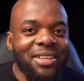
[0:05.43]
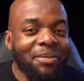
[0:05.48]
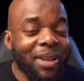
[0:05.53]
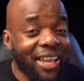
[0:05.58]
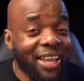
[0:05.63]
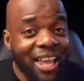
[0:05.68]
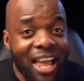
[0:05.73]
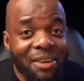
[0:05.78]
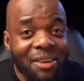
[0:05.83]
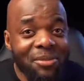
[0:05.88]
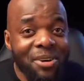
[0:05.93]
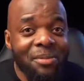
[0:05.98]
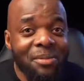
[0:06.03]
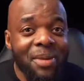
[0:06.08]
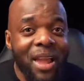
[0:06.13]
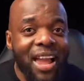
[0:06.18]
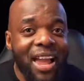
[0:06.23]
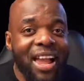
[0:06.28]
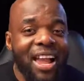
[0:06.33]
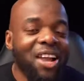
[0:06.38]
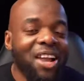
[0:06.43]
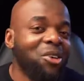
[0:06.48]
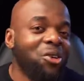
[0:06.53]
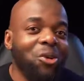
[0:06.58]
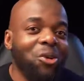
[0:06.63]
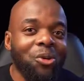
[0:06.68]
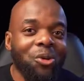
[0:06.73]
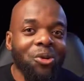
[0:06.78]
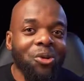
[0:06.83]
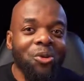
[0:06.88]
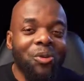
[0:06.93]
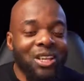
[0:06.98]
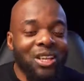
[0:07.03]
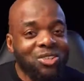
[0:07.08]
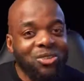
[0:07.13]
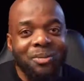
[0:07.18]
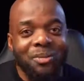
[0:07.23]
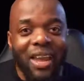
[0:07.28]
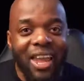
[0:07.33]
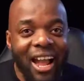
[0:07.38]
in my camera bag or
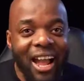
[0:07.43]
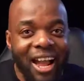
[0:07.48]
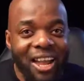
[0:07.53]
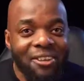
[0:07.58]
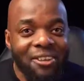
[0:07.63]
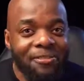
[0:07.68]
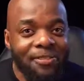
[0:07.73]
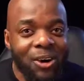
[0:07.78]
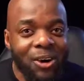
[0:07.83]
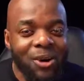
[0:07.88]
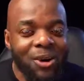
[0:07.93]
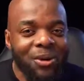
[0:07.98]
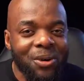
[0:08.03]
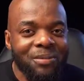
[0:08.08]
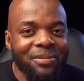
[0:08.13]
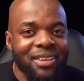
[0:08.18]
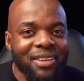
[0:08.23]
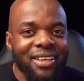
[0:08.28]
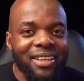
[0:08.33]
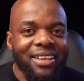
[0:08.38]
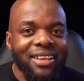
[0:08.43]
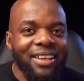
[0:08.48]
what's on my iPhone.